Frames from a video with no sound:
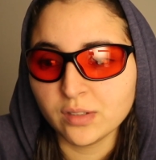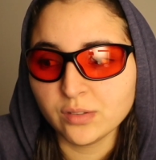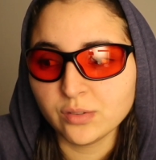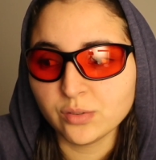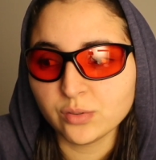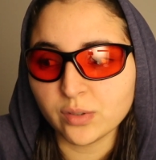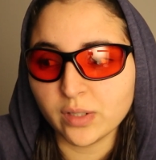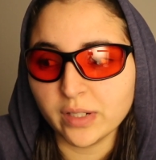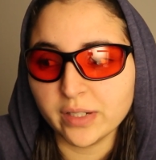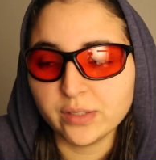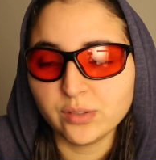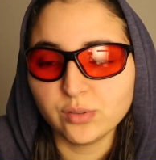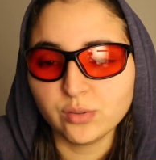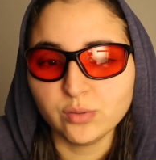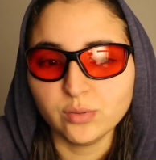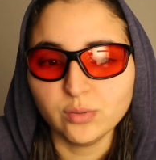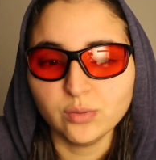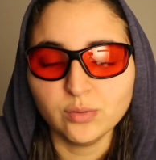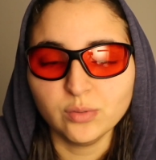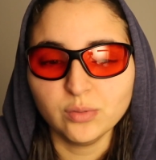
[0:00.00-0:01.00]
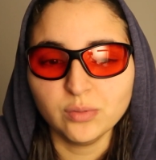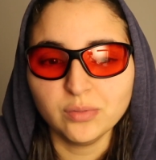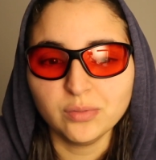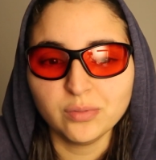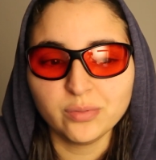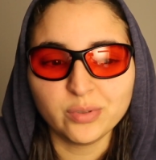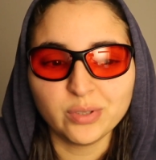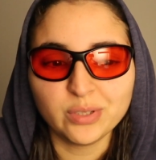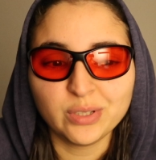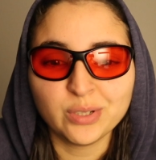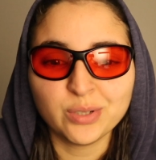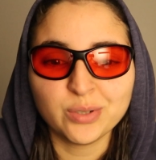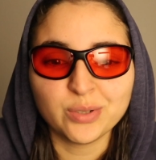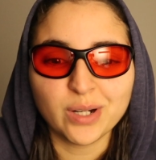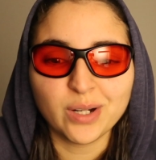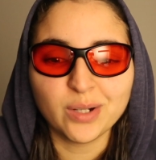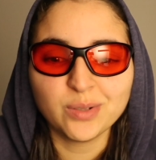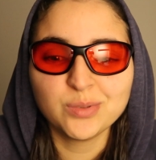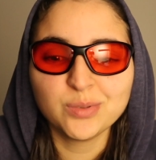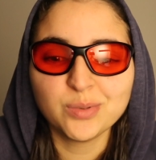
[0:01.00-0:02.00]
try to figure
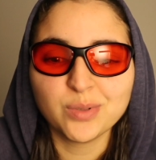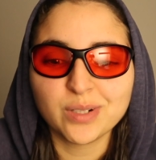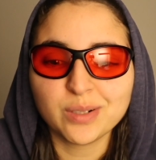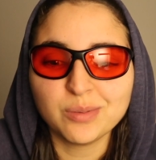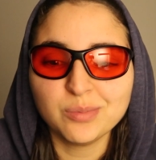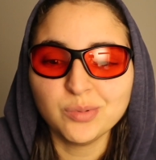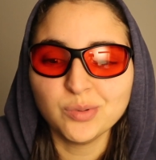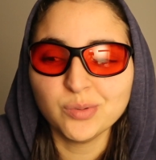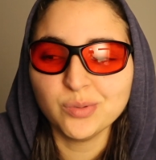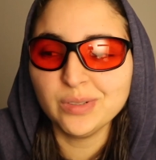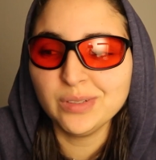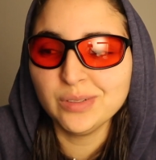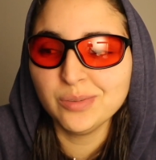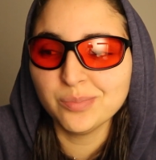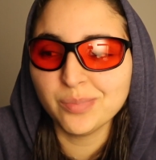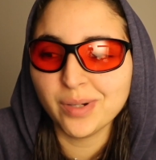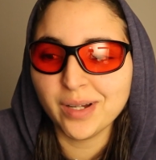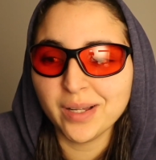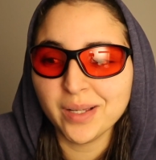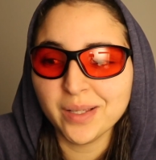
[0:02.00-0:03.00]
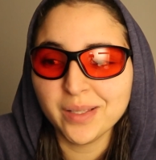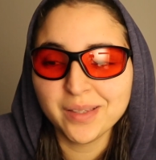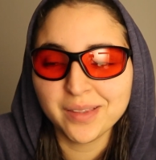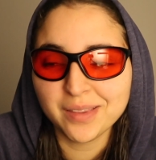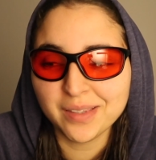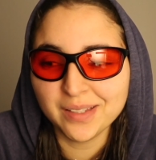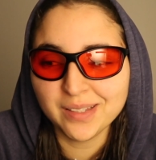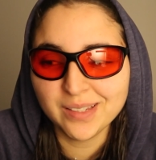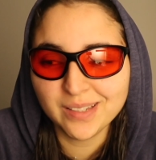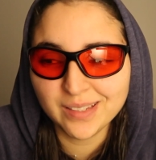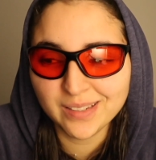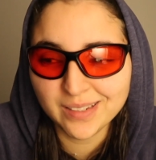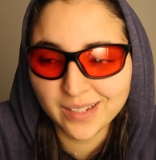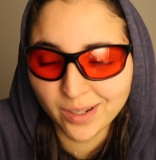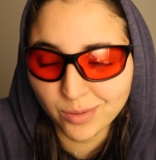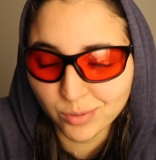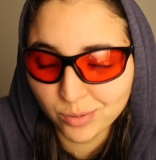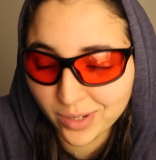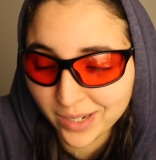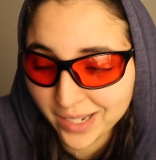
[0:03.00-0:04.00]
out what I'm doing by thinking
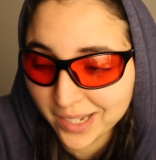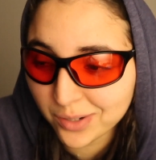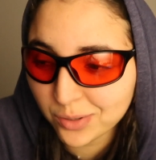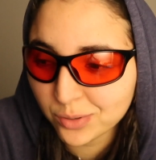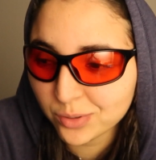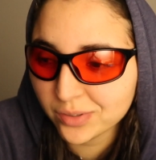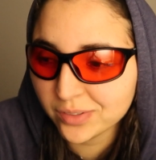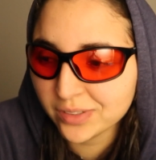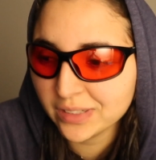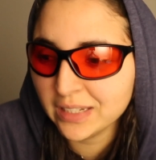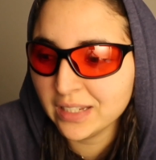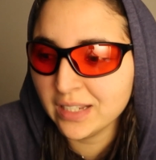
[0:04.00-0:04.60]
out loud.